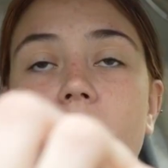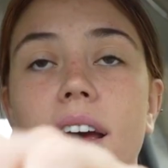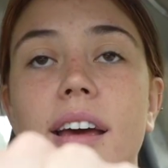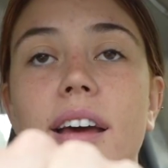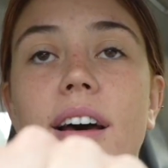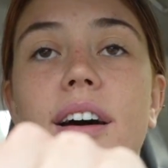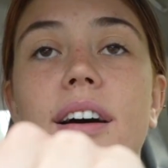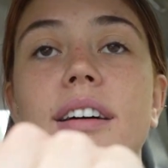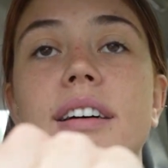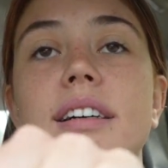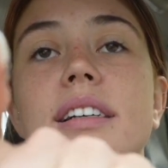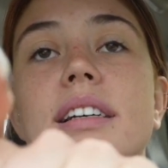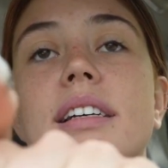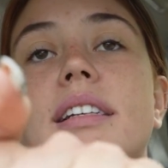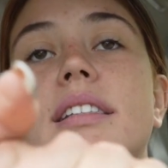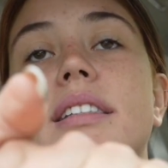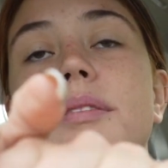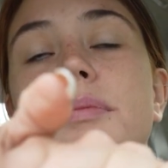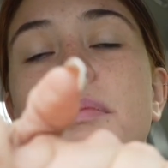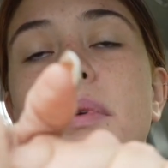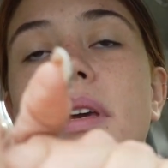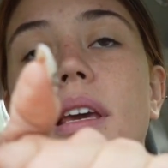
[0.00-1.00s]
Hey y'all,
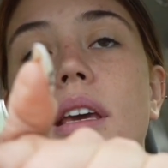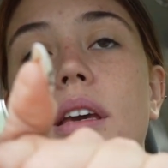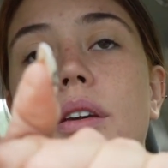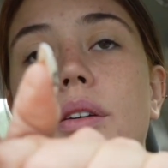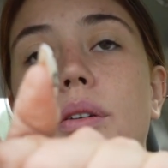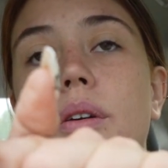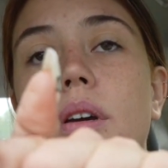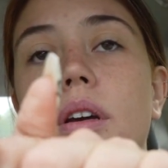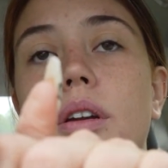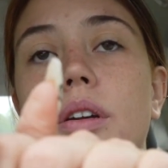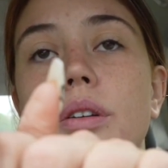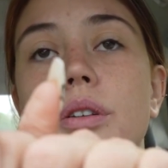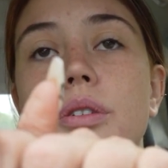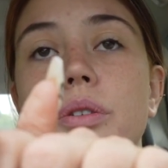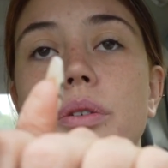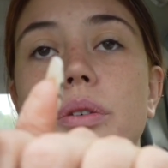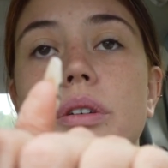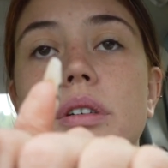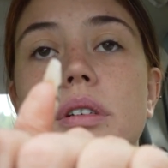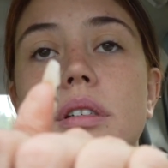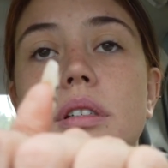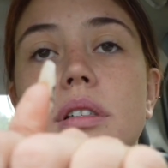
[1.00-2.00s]
it's me, Creator
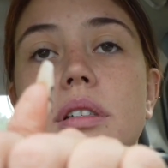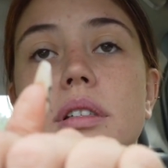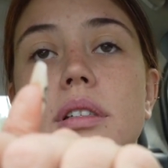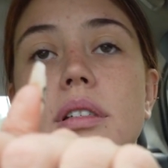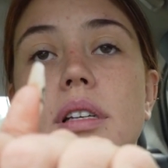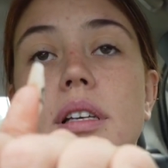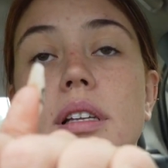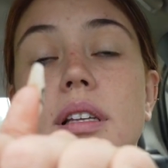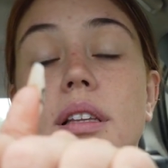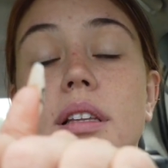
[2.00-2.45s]
Jules.